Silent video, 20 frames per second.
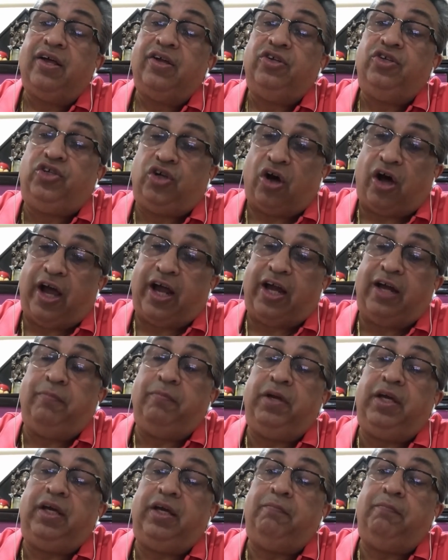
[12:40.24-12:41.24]
join
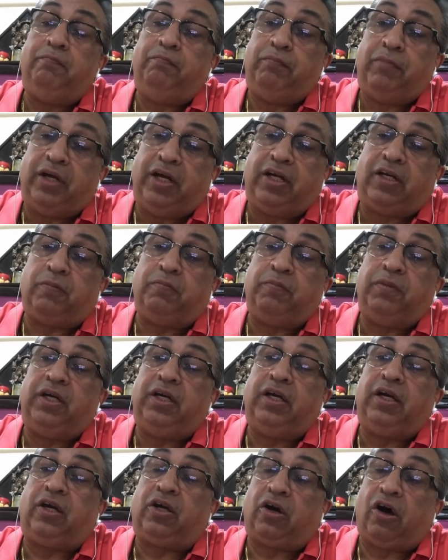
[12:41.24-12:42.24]
me, meet
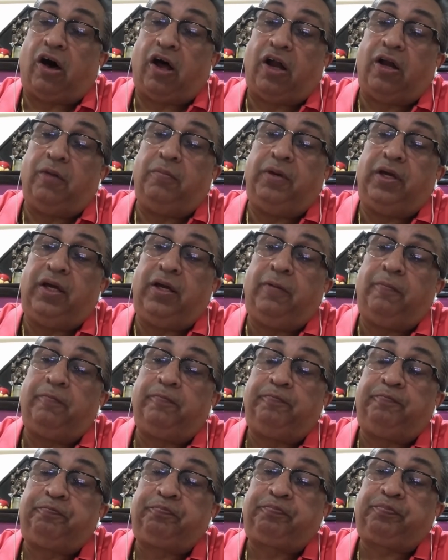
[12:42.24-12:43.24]
me, call me
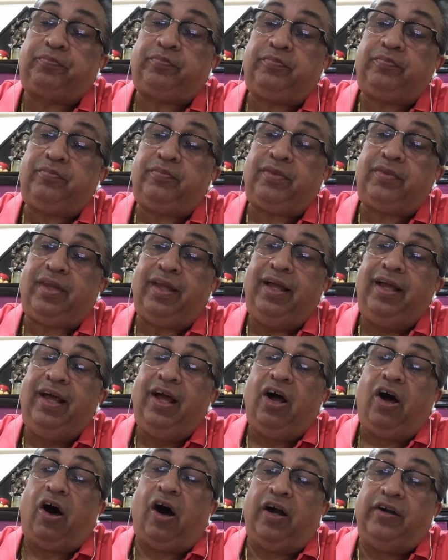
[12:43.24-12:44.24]

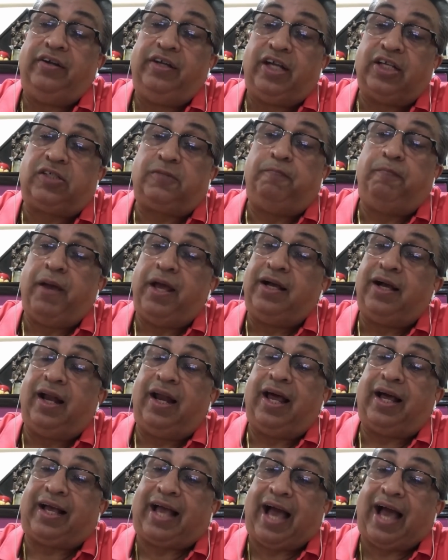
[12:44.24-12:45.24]
on this Bringle
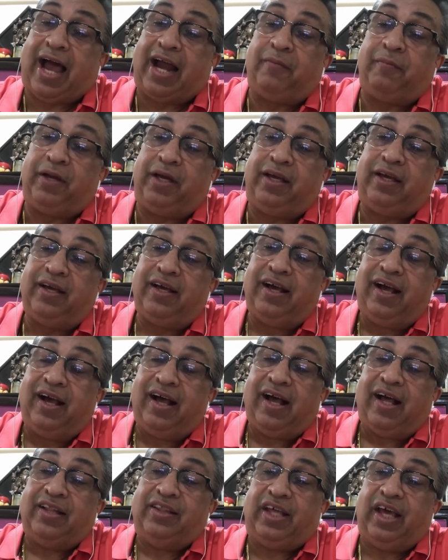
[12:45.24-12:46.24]
Academy.
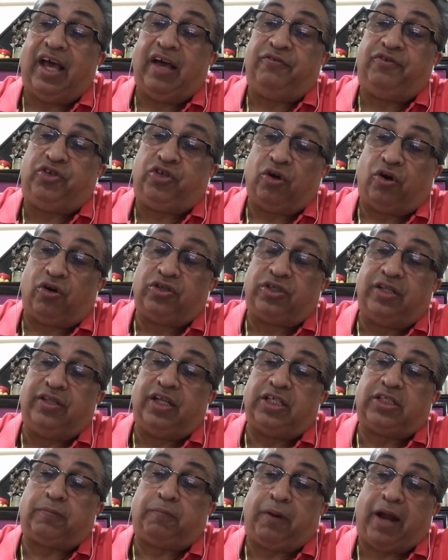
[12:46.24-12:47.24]
They have chosen
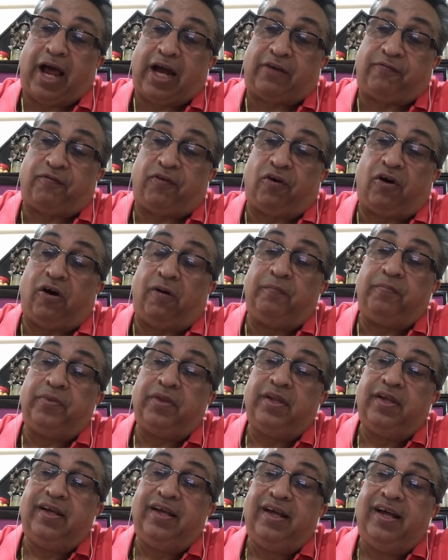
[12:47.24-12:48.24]
this platform
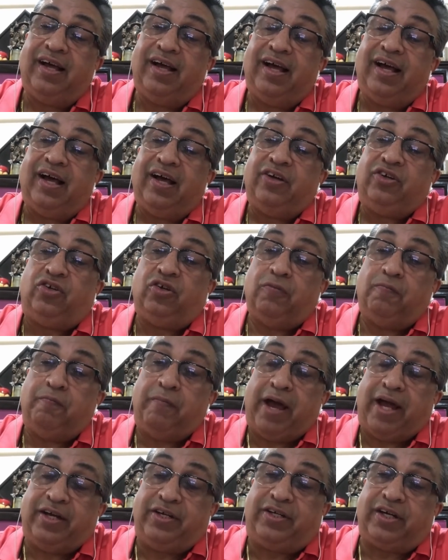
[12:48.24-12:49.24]
to
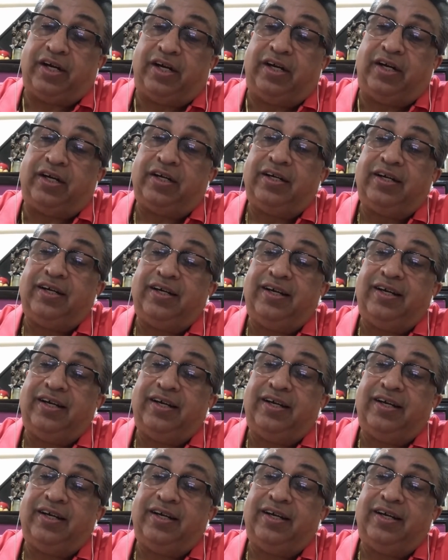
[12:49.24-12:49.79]
mentor